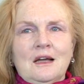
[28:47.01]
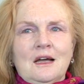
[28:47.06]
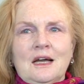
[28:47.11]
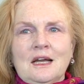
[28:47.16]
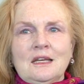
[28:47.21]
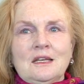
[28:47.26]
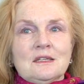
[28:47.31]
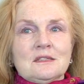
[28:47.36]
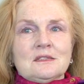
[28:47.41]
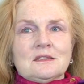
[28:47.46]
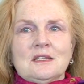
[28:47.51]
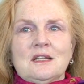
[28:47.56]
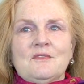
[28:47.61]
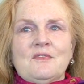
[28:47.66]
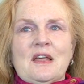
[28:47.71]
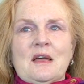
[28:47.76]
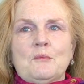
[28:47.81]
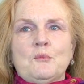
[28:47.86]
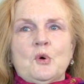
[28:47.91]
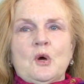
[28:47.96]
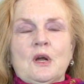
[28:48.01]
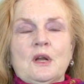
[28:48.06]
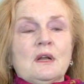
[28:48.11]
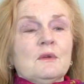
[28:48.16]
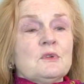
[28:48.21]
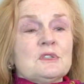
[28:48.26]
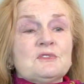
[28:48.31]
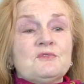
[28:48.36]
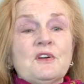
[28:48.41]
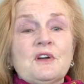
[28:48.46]
I just love that part. It
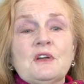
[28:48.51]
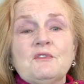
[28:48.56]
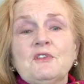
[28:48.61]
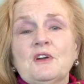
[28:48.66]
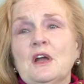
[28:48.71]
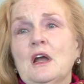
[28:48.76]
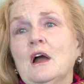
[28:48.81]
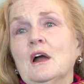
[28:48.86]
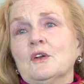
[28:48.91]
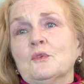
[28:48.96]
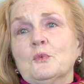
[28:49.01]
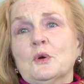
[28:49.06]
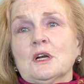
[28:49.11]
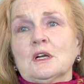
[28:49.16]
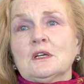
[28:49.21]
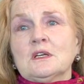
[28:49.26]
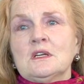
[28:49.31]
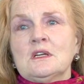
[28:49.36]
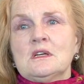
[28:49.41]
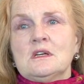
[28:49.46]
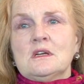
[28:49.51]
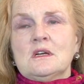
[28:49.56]
was very, very hard work.